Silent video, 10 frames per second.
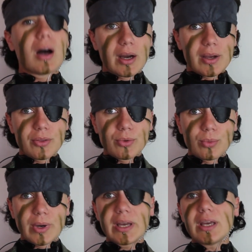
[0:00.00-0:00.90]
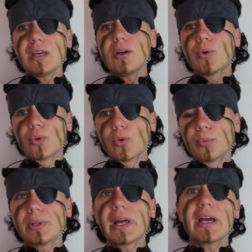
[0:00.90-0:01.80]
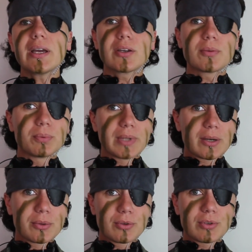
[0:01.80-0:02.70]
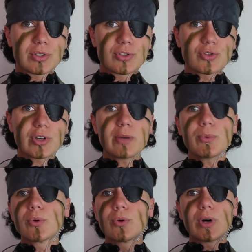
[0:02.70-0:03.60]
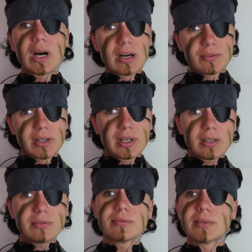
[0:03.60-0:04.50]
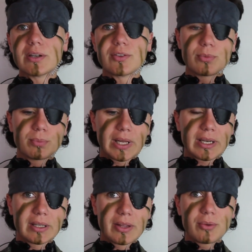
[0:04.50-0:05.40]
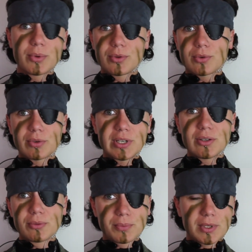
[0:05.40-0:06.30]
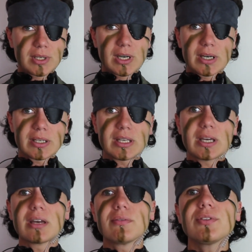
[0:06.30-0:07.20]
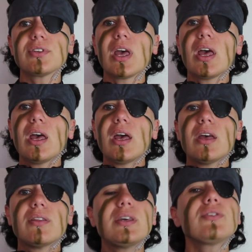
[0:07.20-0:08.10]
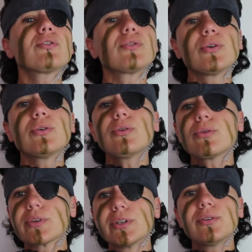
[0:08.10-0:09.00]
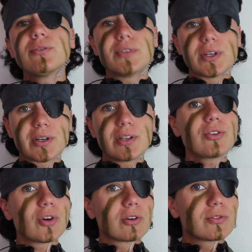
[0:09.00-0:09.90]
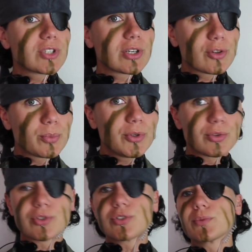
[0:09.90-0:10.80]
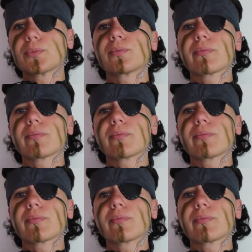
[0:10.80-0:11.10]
Either way, all black, black with a green stripe, or half and half, that is black leather with green or khaki canvas. These are all real variants of jungle boots.